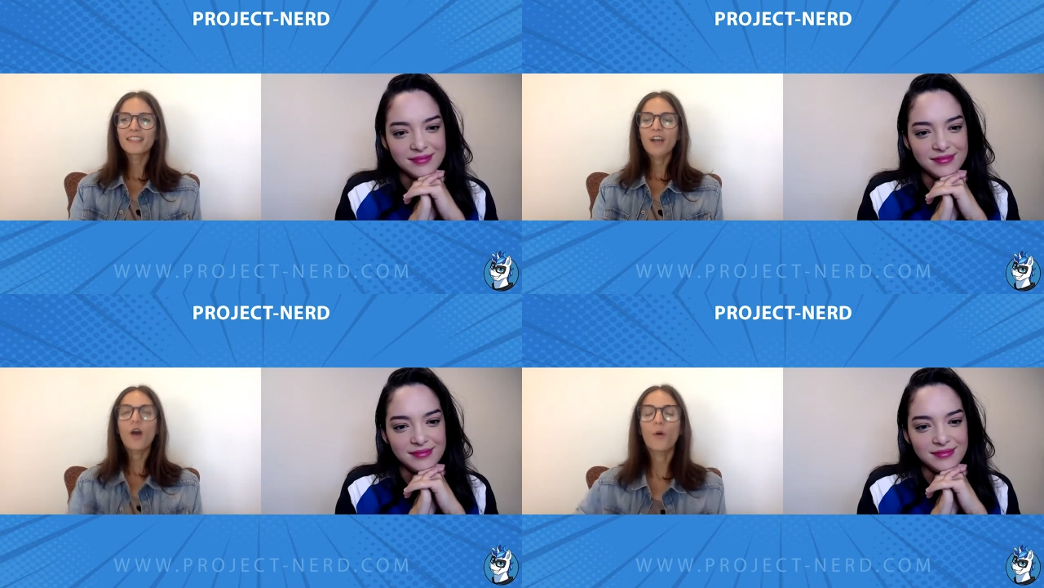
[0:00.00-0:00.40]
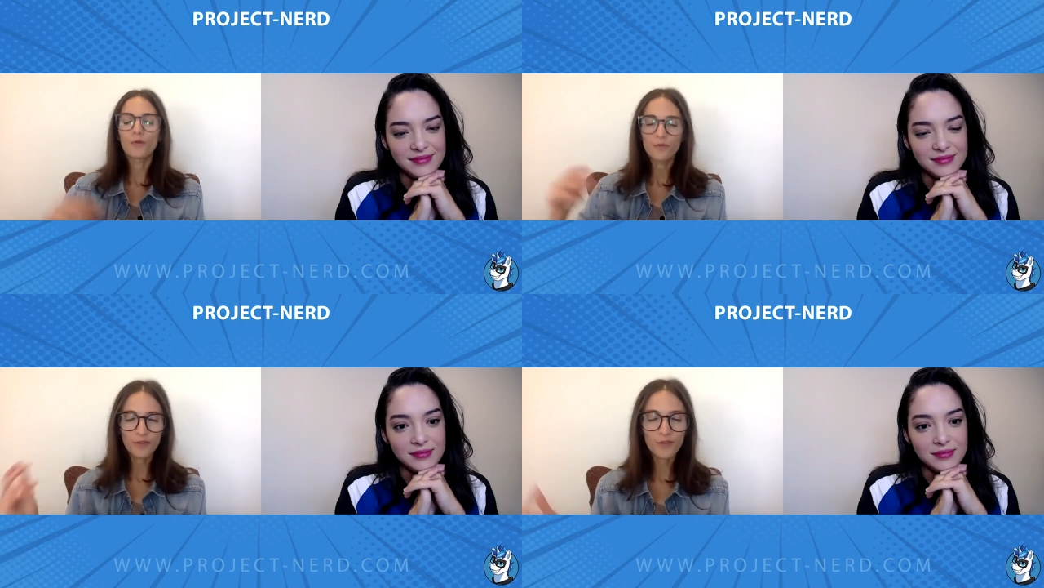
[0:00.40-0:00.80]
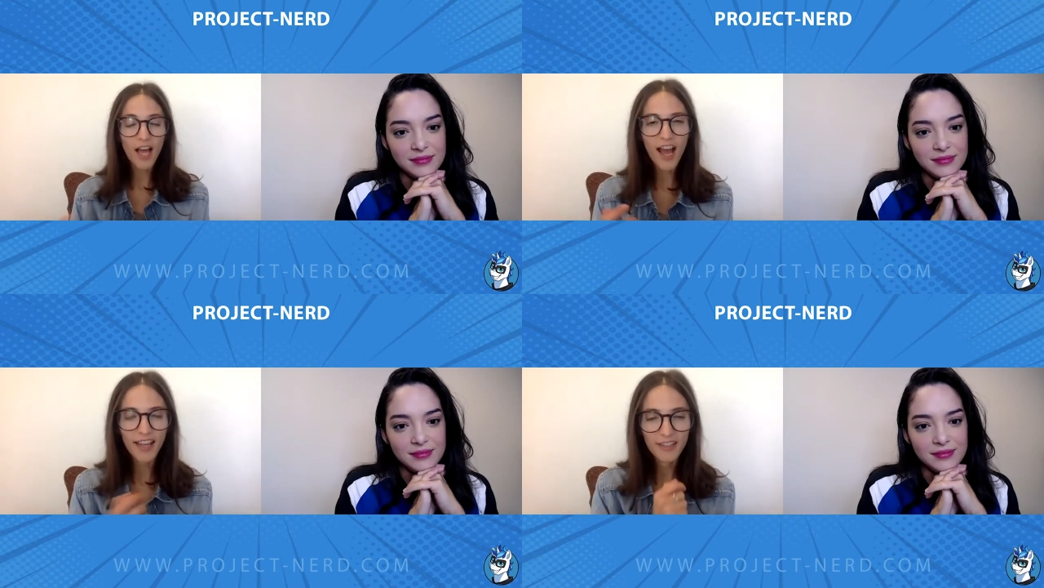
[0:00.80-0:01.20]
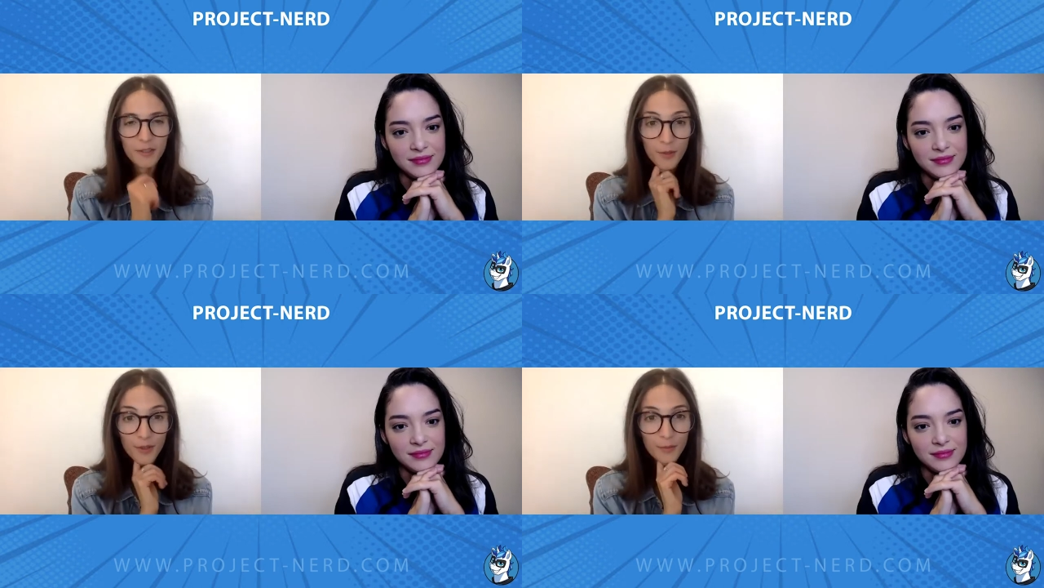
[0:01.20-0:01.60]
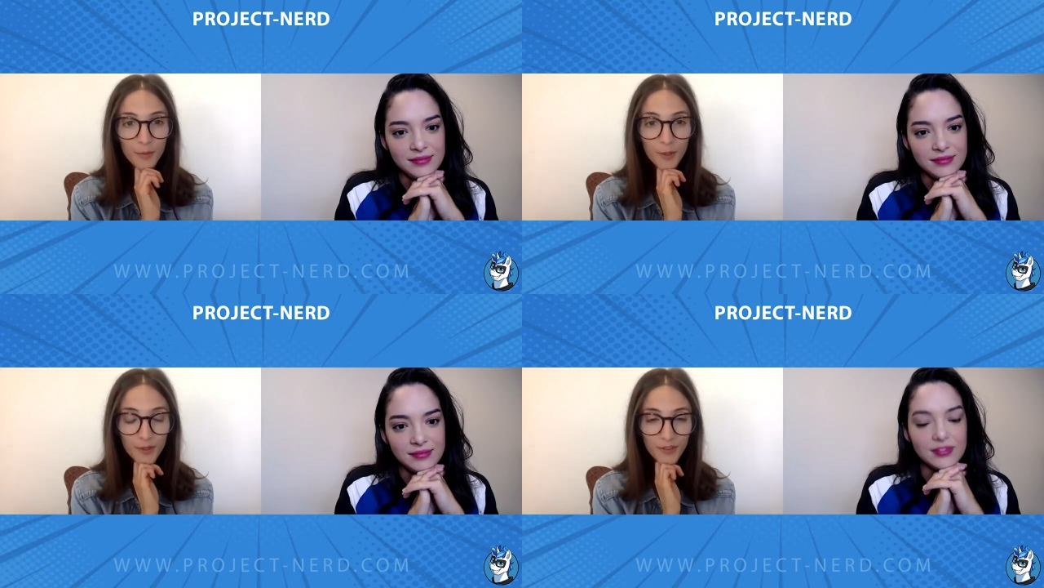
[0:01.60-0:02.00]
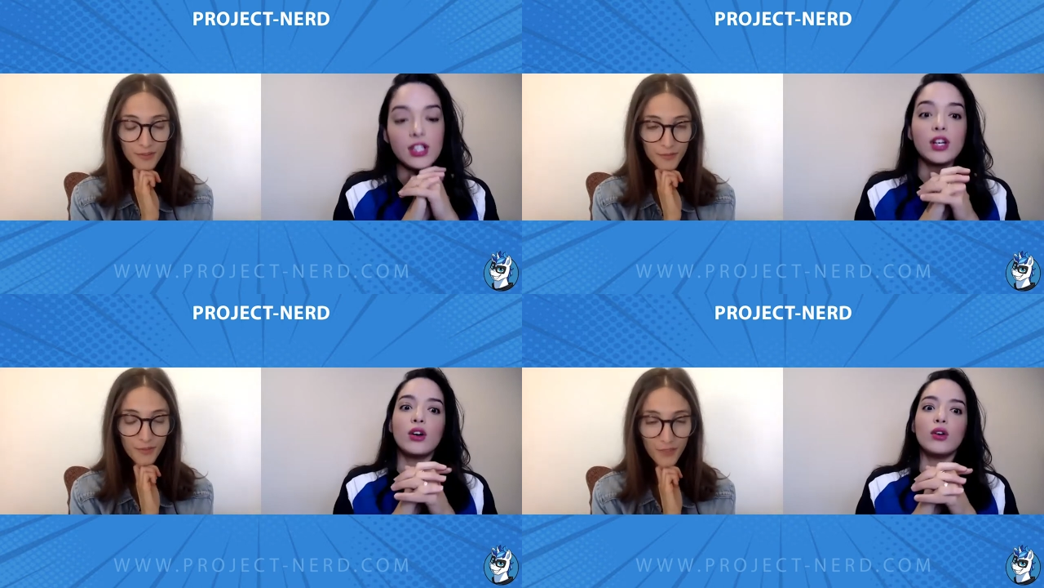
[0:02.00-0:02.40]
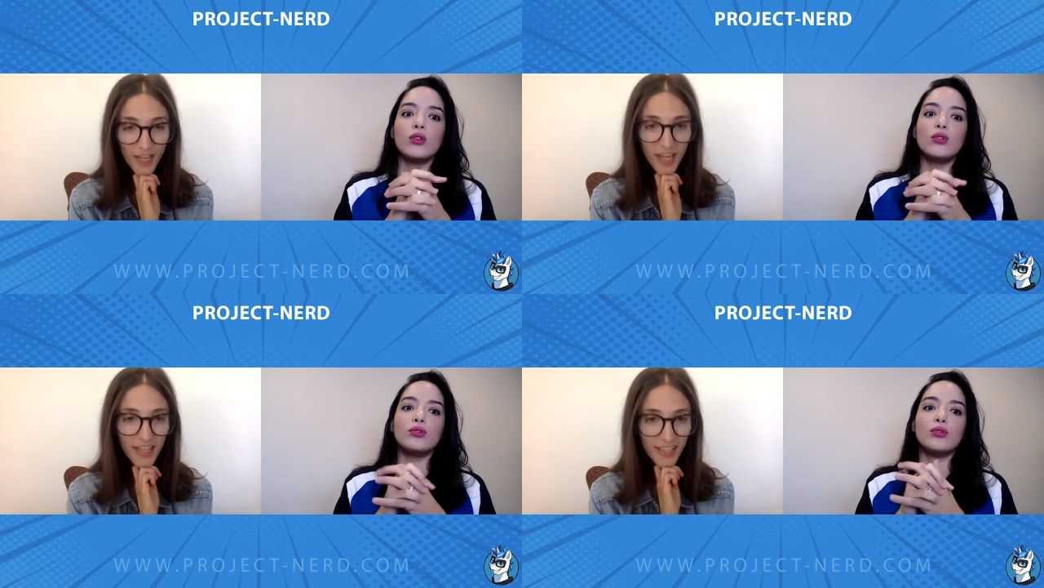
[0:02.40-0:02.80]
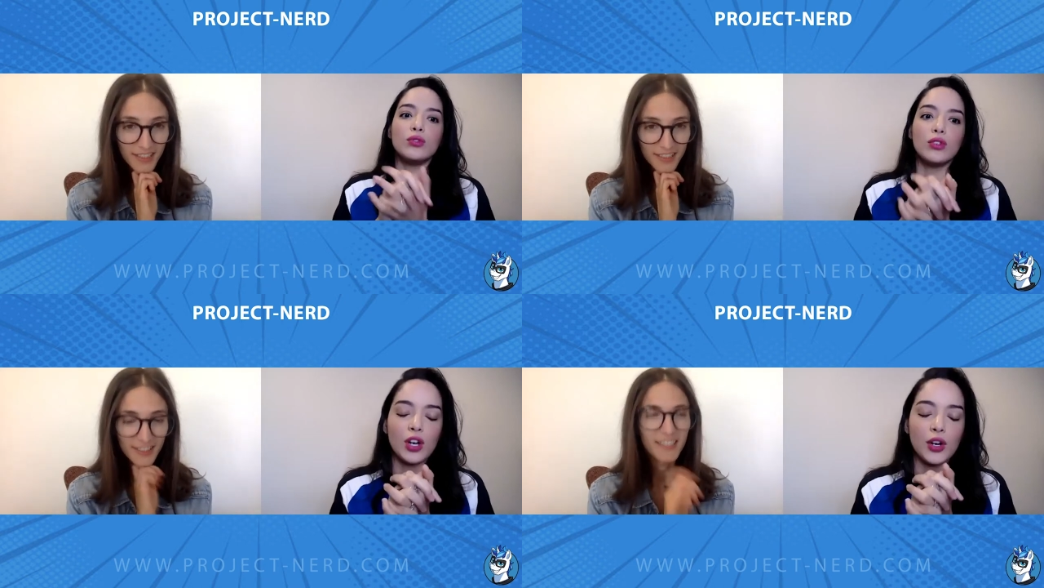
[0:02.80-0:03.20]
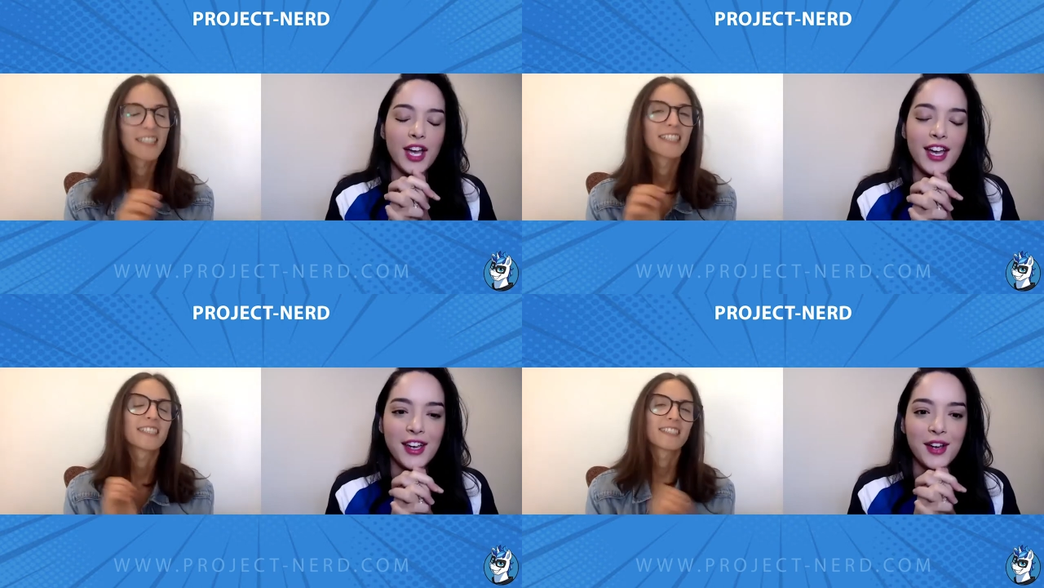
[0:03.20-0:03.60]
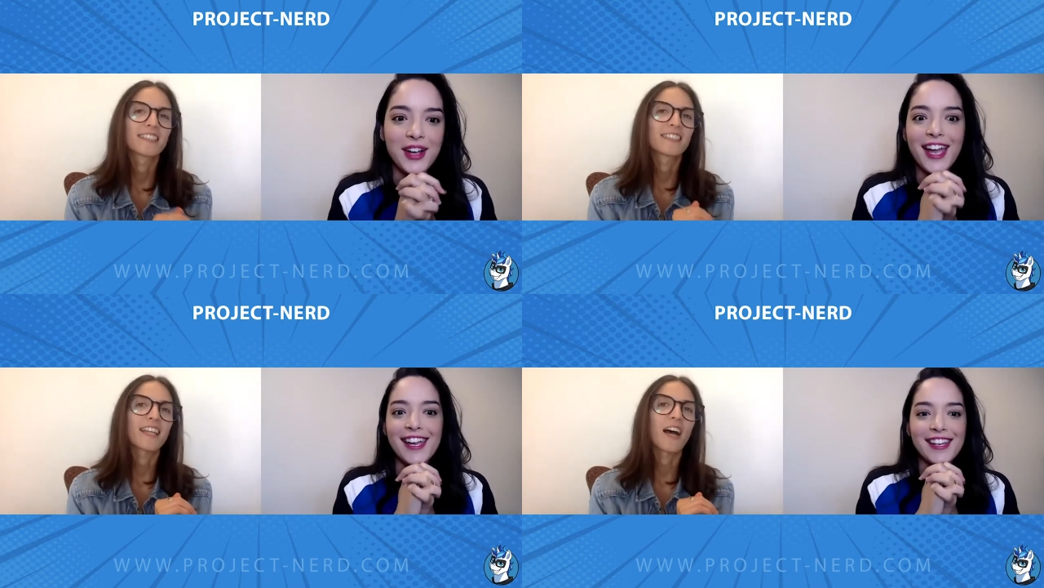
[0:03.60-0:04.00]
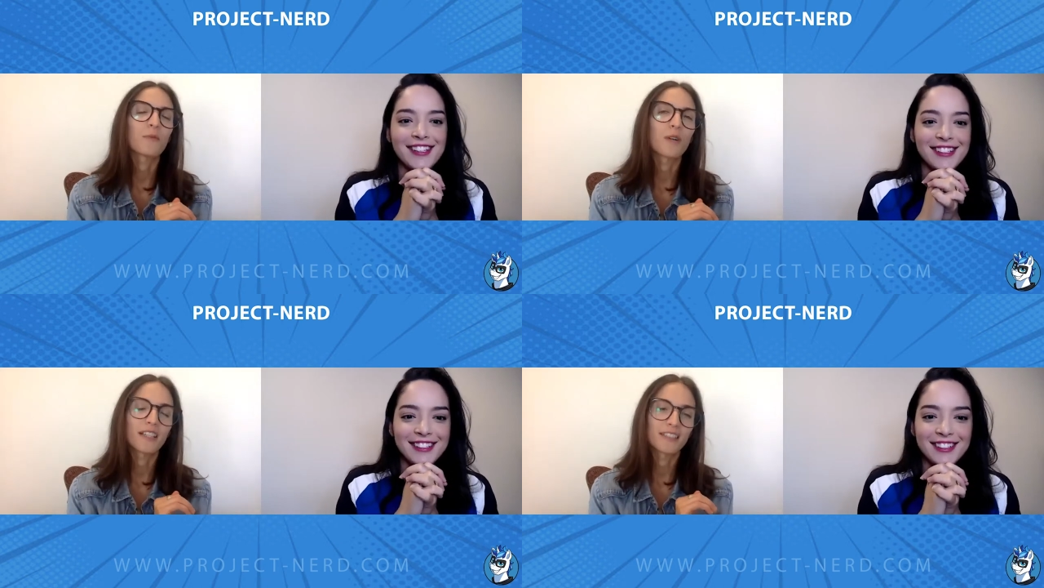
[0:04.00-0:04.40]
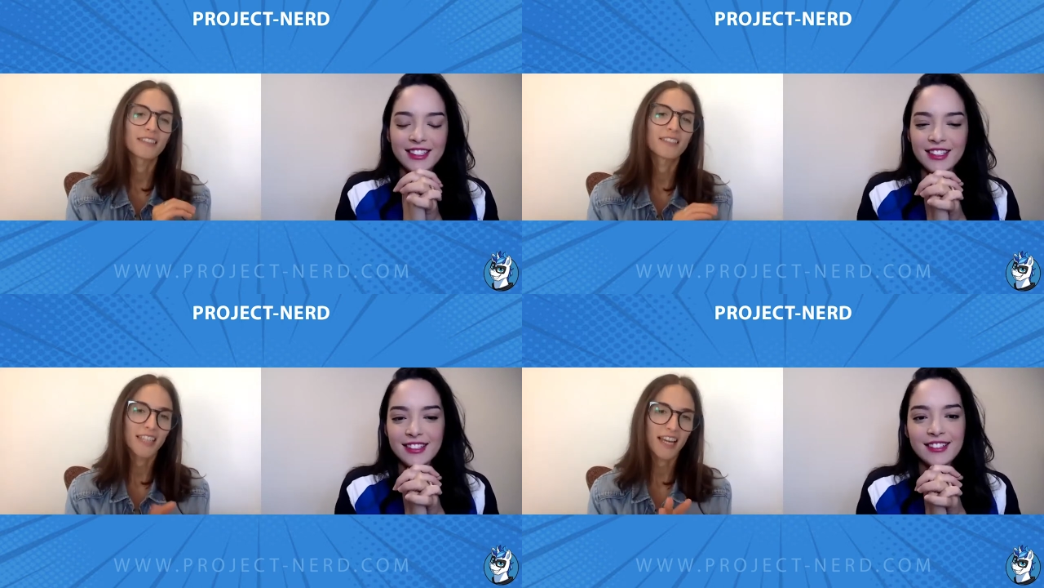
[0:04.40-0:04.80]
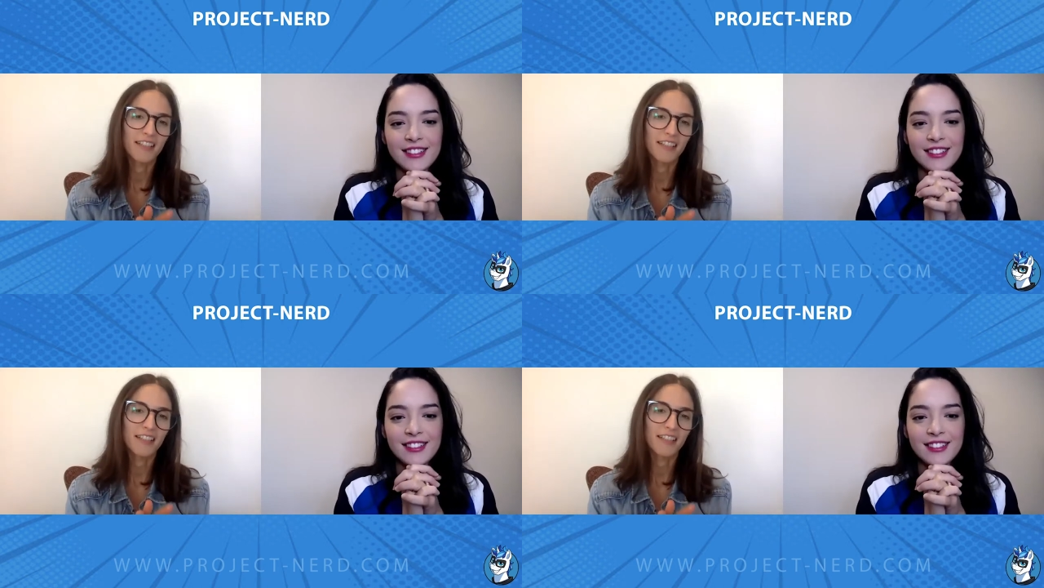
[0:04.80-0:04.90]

Speaker 1: Oh, The Fly, Cronenberg's The Fly.
Speaker 2: Oh, okay.
Speaker 1: Yeah,